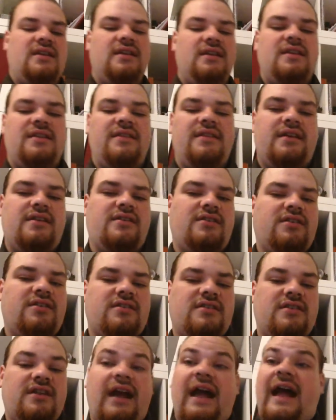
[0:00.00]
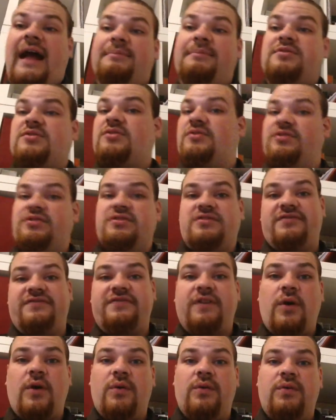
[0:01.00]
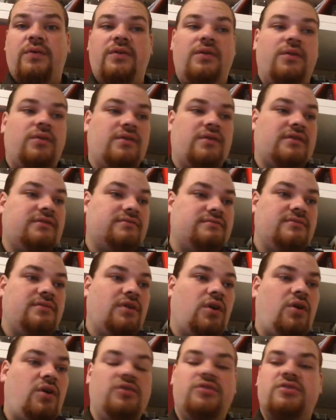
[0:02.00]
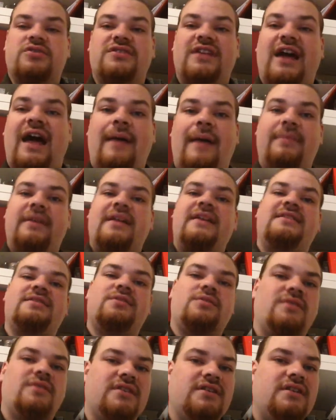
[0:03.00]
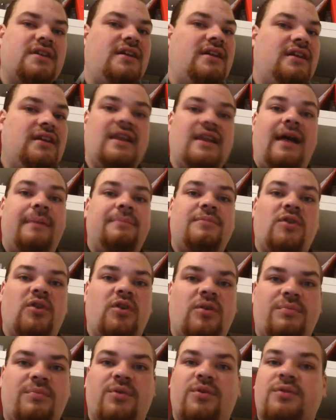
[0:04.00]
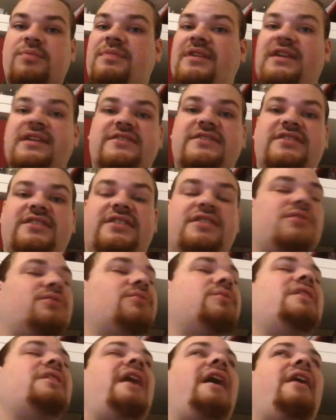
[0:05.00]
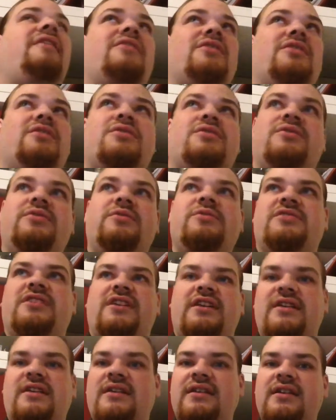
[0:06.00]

There are apps on your phone or on your tablet or laptop or PC or whatever you're using.